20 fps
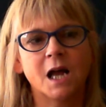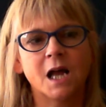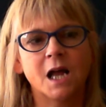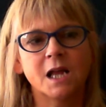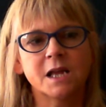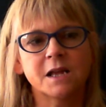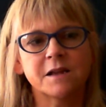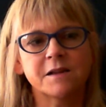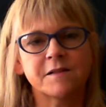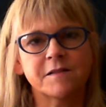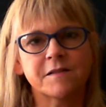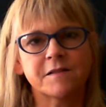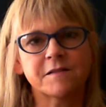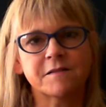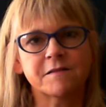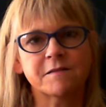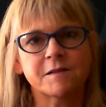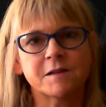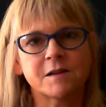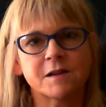
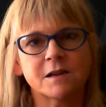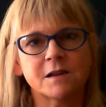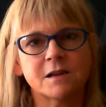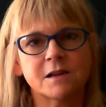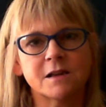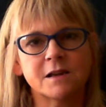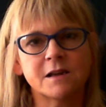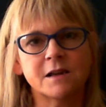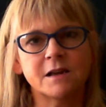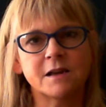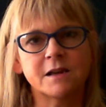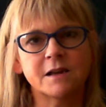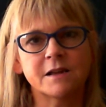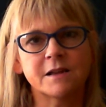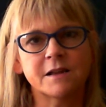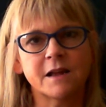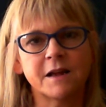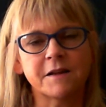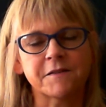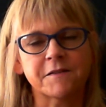It
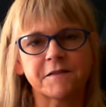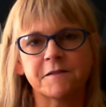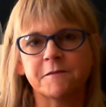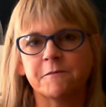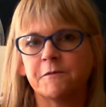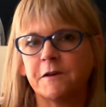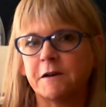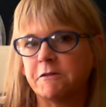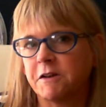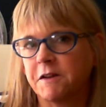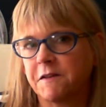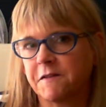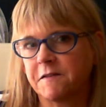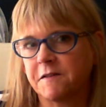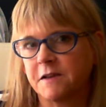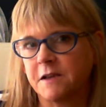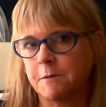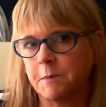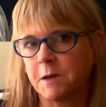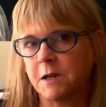has some very
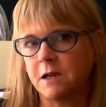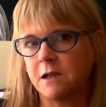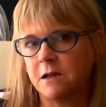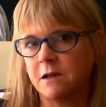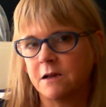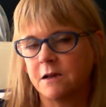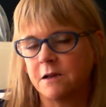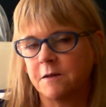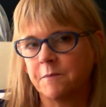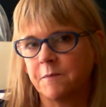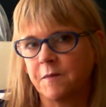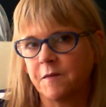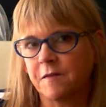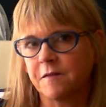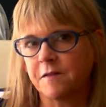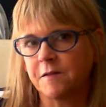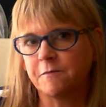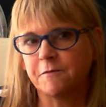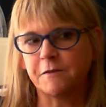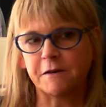steep climbs,
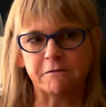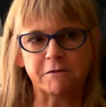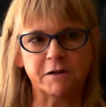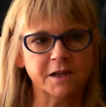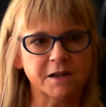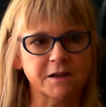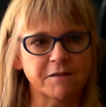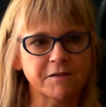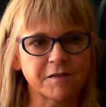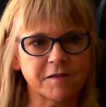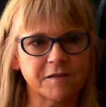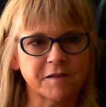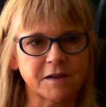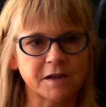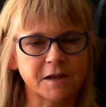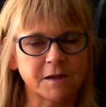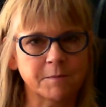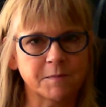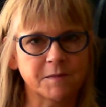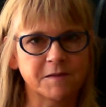some very
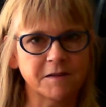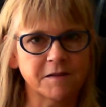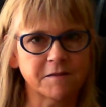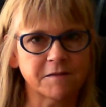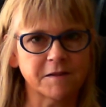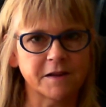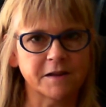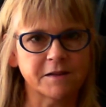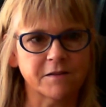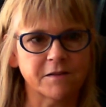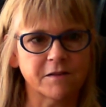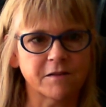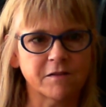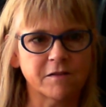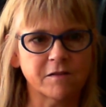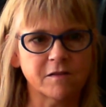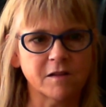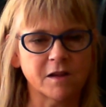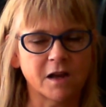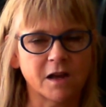steep
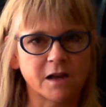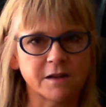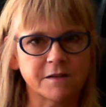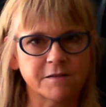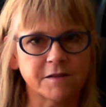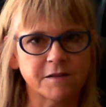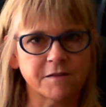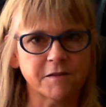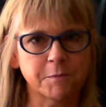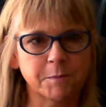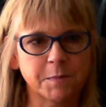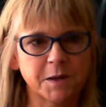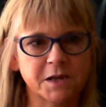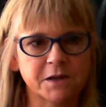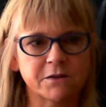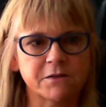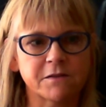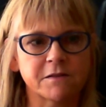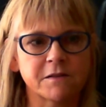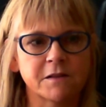descents, and it's
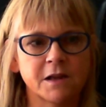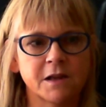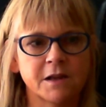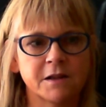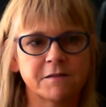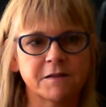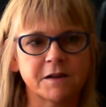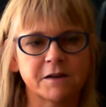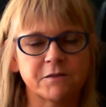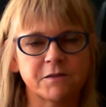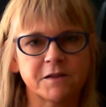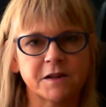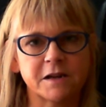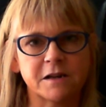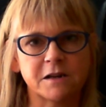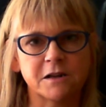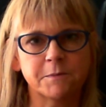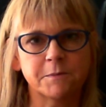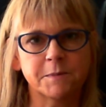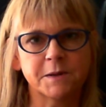uphill, down
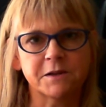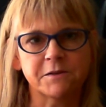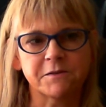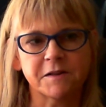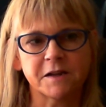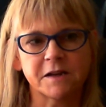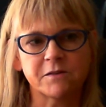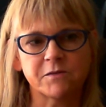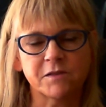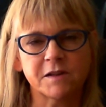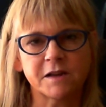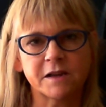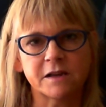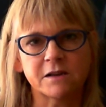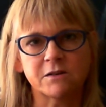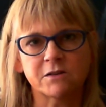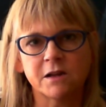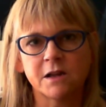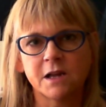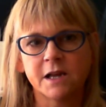
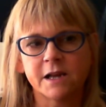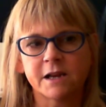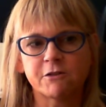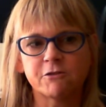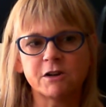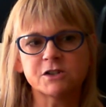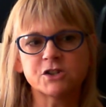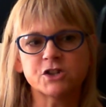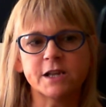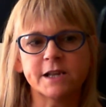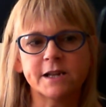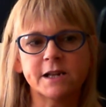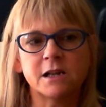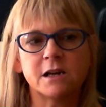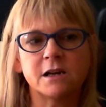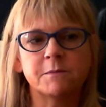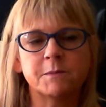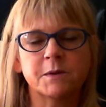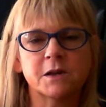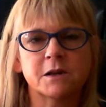dale, gradually
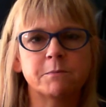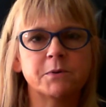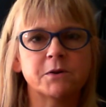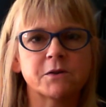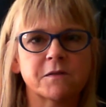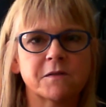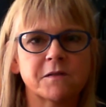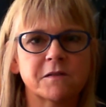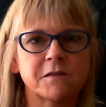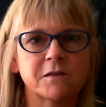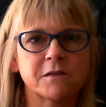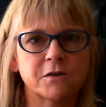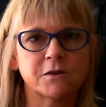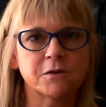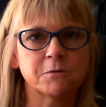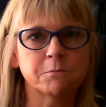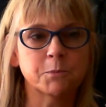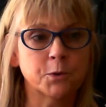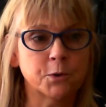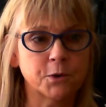climbing up
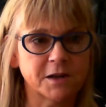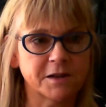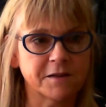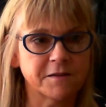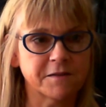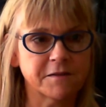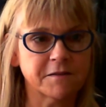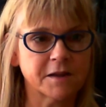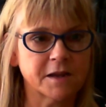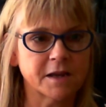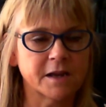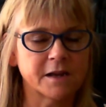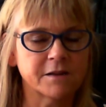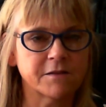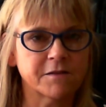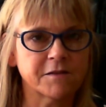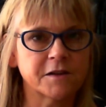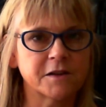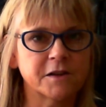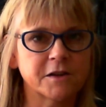onto moorland again.
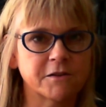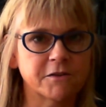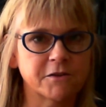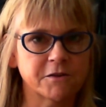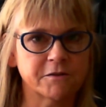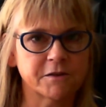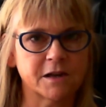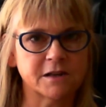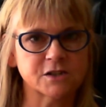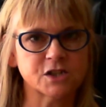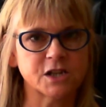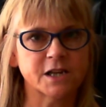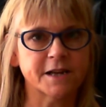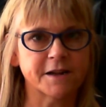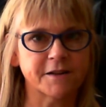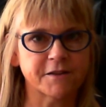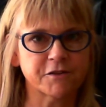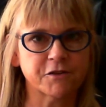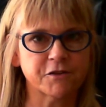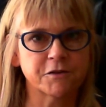So you do actually
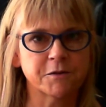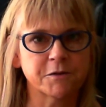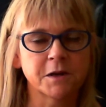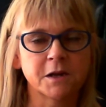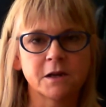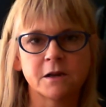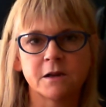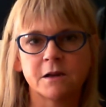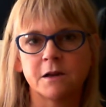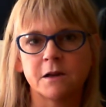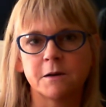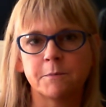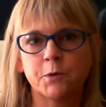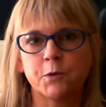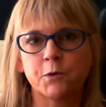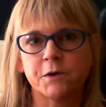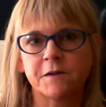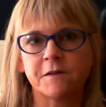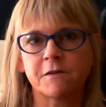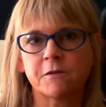get to a
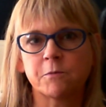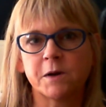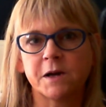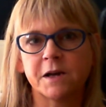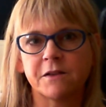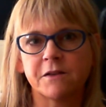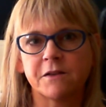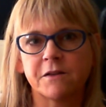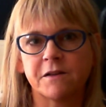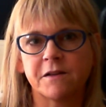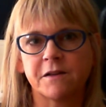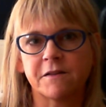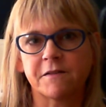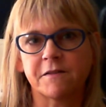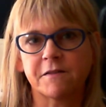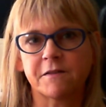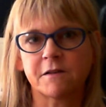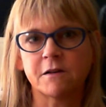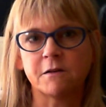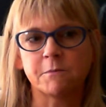point where
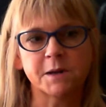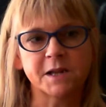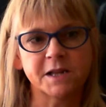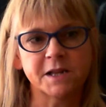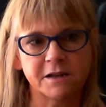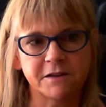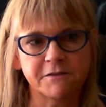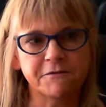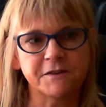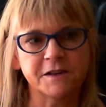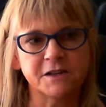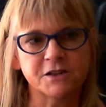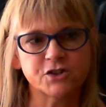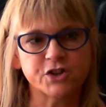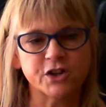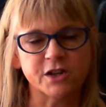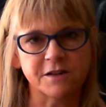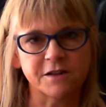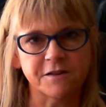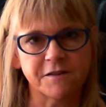it's completely
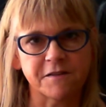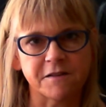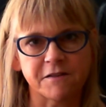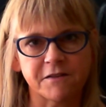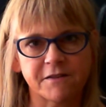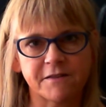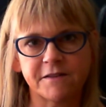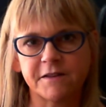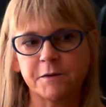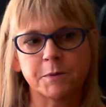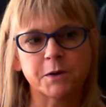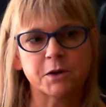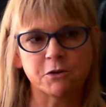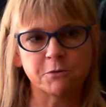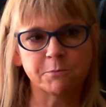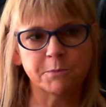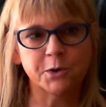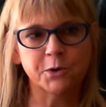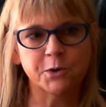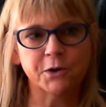featureless. It's typical
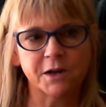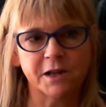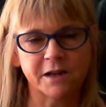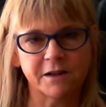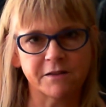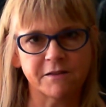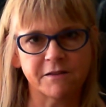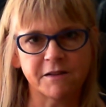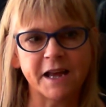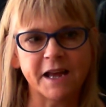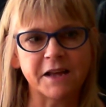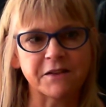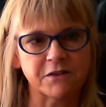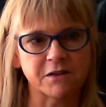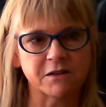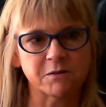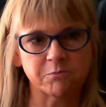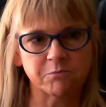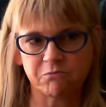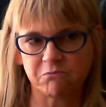moorland,
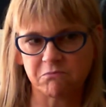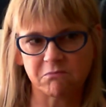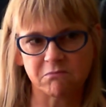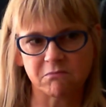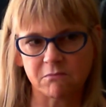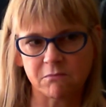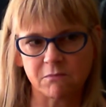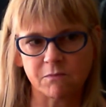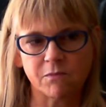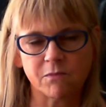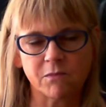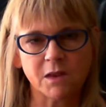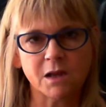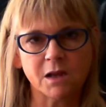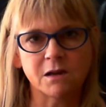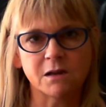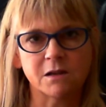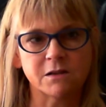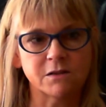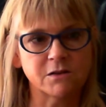heather,
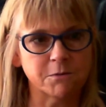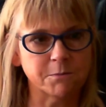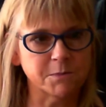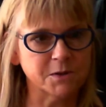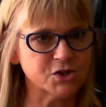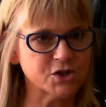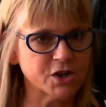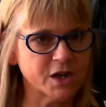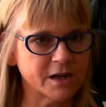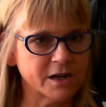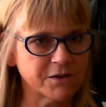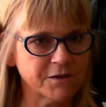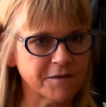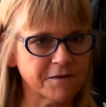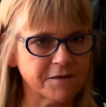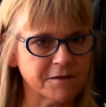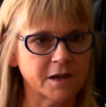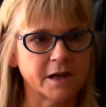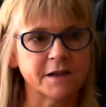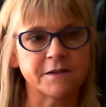not much
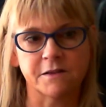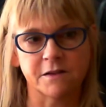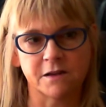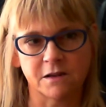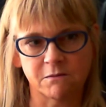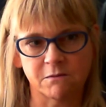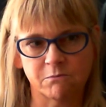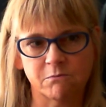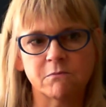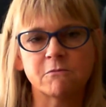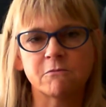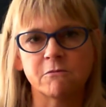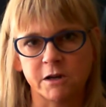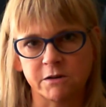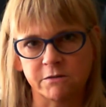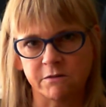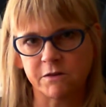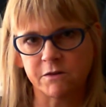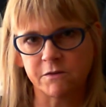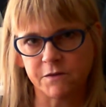else, and the
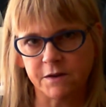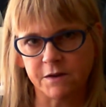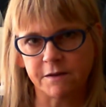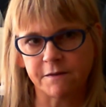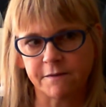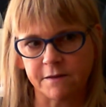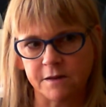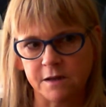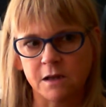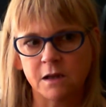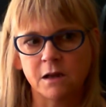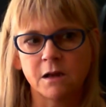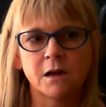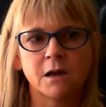road obviously.